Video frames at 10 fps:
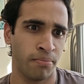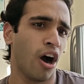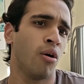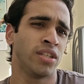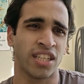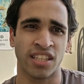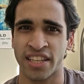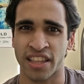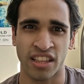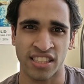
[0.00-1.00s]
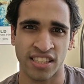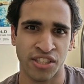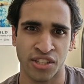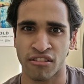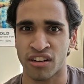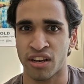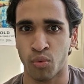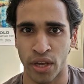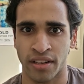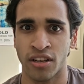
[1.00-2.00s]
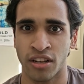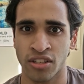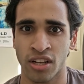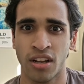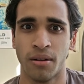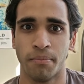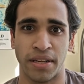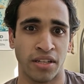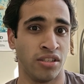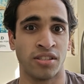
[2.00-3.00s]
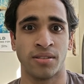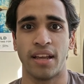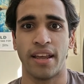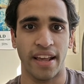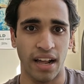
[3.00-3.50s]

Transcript: but I wouldn't consider this necessarily a weakness because,